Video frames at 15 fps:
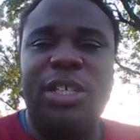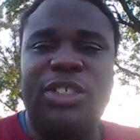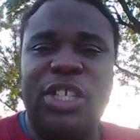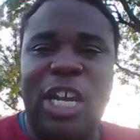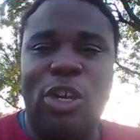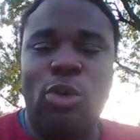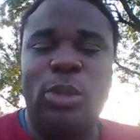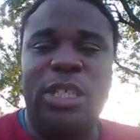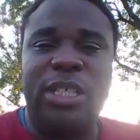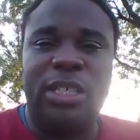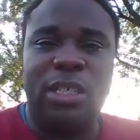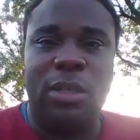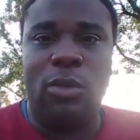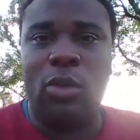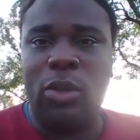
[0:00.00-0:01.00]
check on
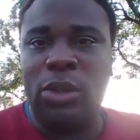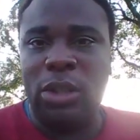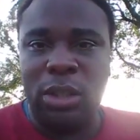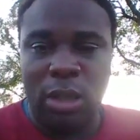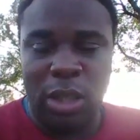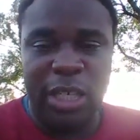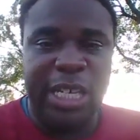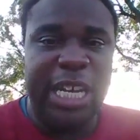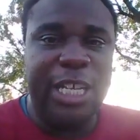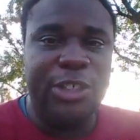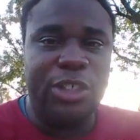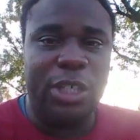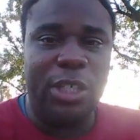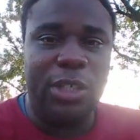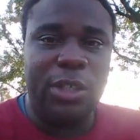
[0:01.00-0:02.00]
the
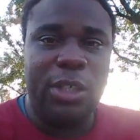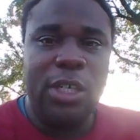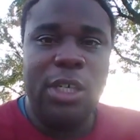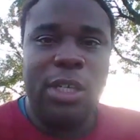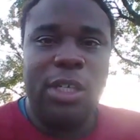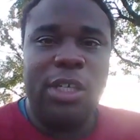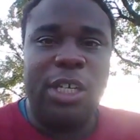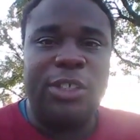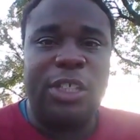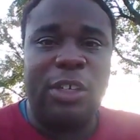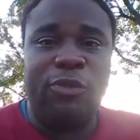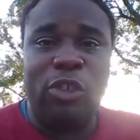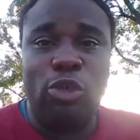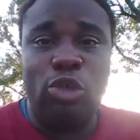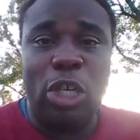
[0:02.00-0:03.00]
engine. Because
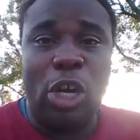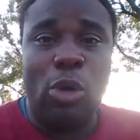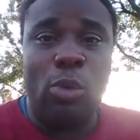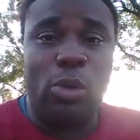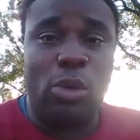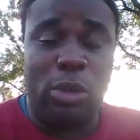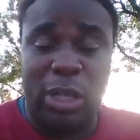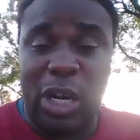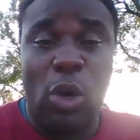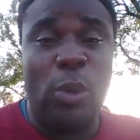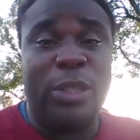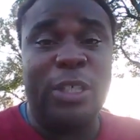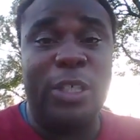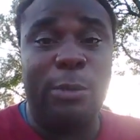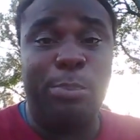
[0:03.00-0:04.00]
if you don't go
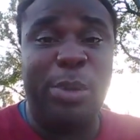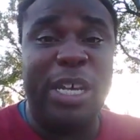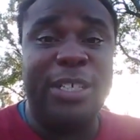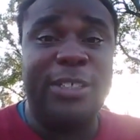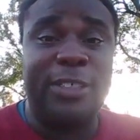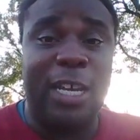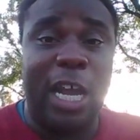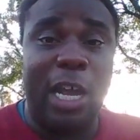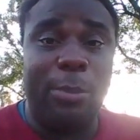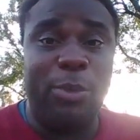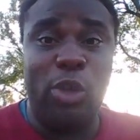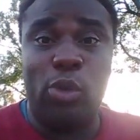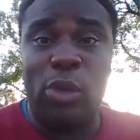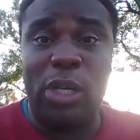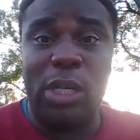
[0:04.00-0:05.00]
into the pit stop,
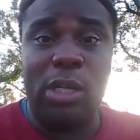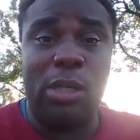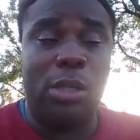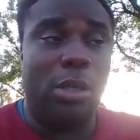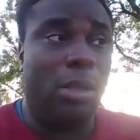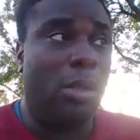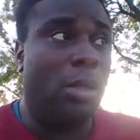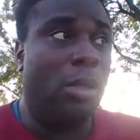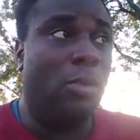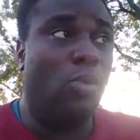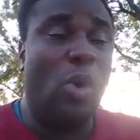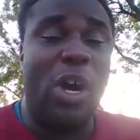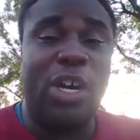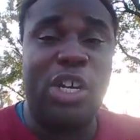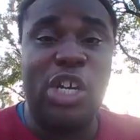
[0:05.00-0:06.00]
you could
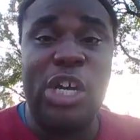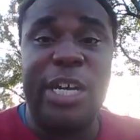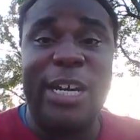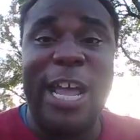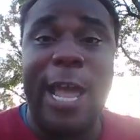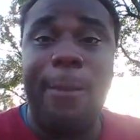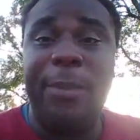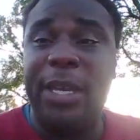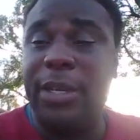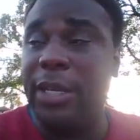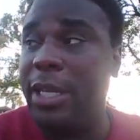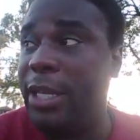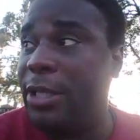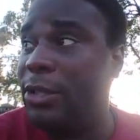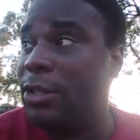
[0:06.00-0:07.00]
what could happen
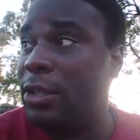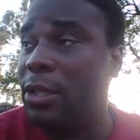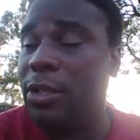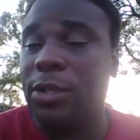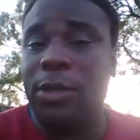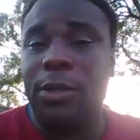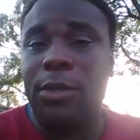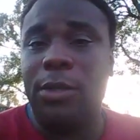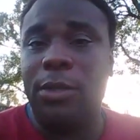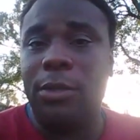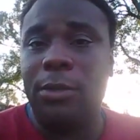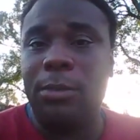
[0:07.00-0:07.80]
is the